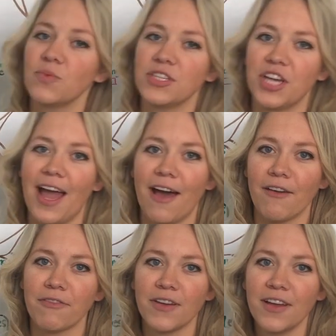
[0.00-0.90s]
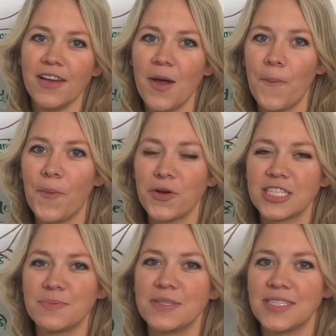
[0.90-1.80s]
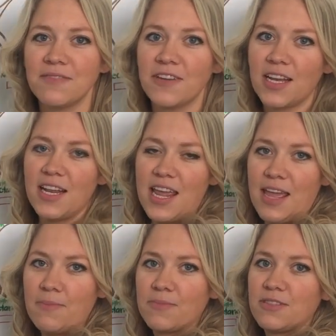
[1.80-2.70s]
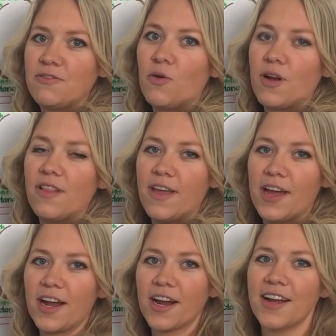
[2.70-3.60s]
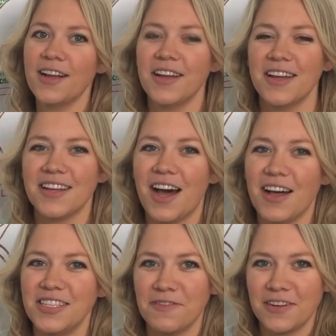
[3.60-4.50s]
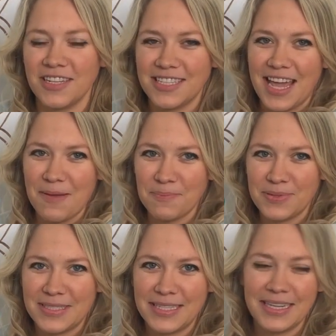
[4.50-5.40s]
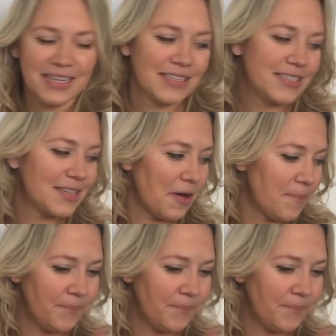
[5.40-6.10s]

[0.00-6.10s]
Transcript: which have more specific names for their different types. So,